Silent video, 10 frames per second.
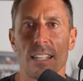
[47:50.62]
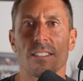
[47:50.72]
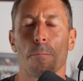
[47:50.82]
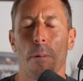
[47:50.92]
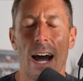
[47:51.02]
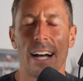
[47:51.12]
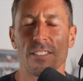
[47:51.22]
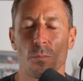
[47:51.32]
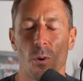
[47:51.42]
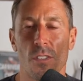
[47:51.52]
Is it
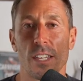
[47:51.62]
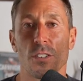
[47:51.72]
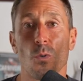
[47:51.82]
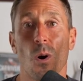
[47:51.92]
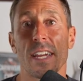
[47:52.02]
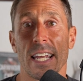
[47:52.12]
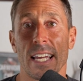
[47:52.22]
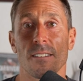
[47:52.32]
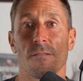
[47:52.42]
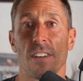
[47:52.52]
possible that you are
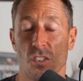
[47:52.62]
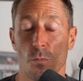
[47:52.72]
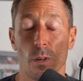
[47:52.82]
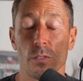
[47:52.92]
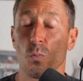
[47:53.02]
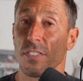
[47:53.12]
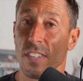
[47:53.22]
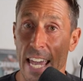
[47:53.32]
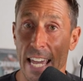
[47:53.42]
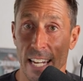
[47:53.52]
eating vegetables with
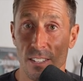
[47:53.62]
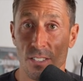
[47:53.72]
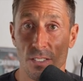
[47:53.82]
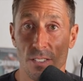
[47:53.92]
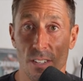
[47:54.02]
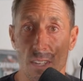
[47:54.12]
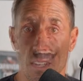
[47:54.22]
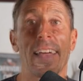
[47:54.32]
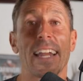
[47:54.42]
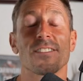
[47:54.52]
tannins
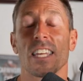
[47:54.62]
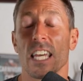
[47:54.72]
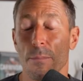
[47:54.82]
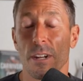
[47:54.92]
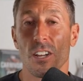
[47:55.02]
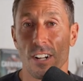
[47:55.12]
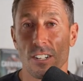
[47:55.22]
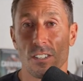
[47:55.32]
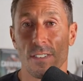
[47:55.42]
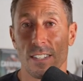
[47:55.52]
and that is inhibiting your
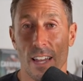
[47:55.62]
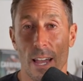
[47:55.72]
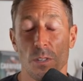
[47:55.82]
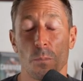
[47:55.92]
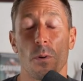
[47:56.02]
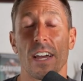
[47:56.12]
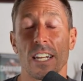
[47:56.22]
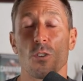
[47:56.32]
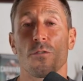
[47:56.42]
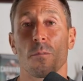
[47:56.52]
digestive enzymes and
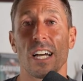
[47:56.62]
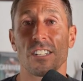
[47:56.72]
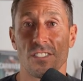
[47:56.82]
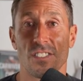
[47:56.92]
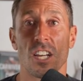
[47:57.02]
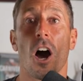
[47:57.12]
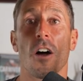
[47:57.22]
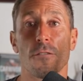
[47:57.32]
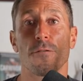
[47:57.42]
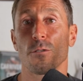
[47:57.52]
preventing you from digesting
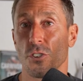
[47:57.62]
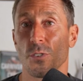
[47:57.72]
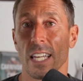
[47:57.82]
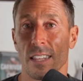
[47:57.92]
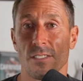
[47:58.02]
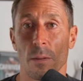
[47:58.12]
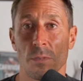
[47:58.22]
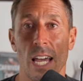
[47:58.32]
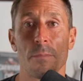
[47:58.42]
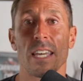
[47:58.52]
other foods you're eating at the same
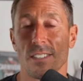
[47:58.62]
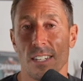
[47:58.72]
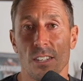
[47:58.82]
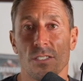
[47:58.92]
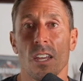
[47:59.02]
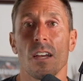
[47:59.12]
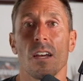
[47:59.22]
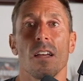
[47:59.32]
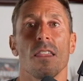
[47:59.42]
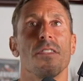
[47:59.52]
time? Yes, it is
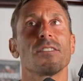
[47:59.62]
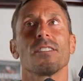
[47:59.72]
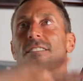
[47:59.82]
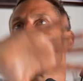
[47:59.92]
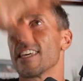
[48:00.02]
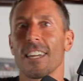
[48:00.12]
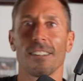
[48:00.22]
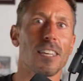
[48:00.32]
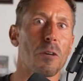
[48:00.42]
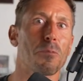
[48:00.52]
this is the
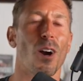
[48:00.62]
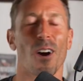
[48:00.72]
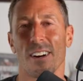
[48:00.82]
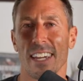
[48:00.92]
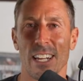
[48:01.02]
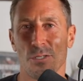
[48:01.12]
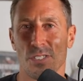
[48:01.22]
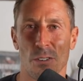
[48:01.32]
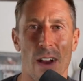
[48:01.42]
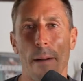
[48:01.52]
deep, dark,
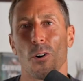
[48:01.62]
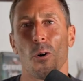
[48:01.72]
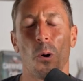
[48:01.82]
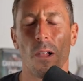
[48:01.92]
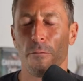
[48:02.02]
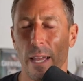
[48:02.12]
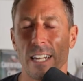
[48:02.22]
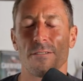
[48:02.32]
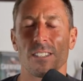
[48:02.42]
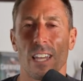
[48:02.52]
interesting rabbit hole of
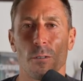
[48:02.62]
plant defense